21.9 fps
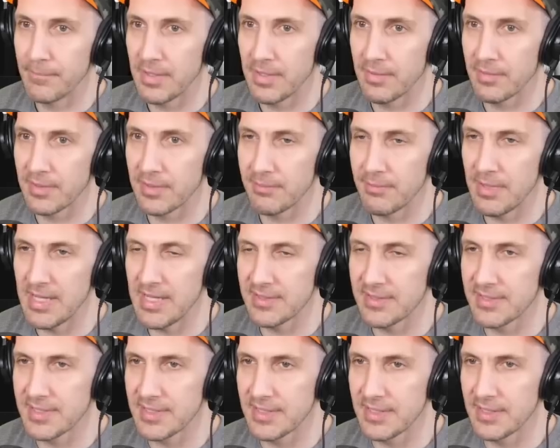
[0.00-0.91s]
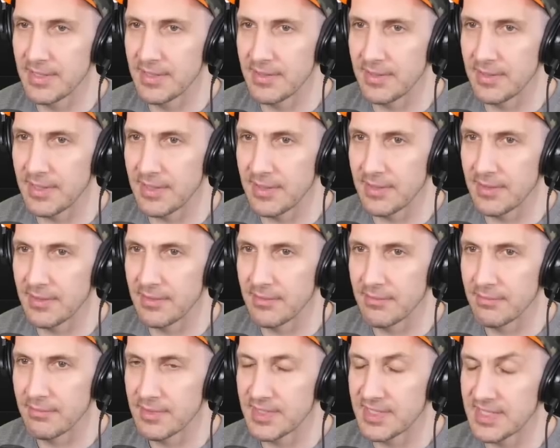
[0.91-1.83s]
Marilyn Manson
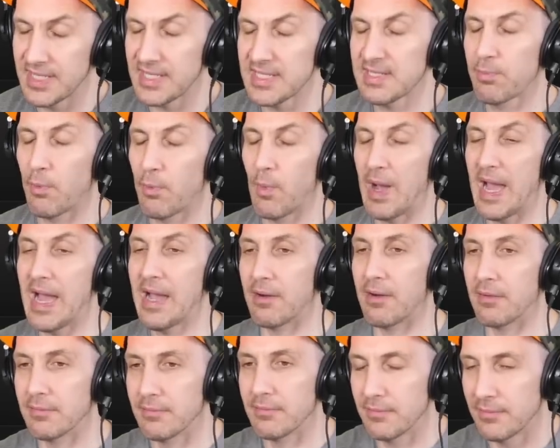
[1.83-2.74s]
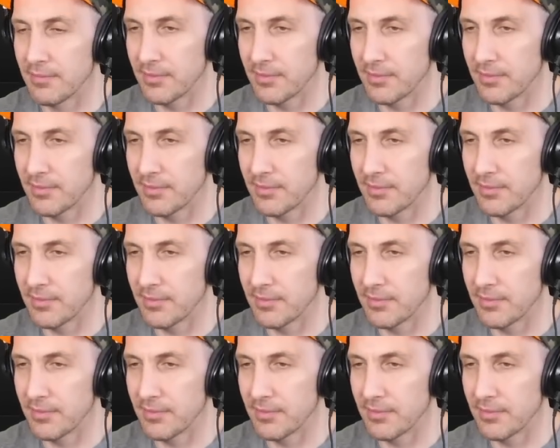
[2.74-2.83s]
six. Wow.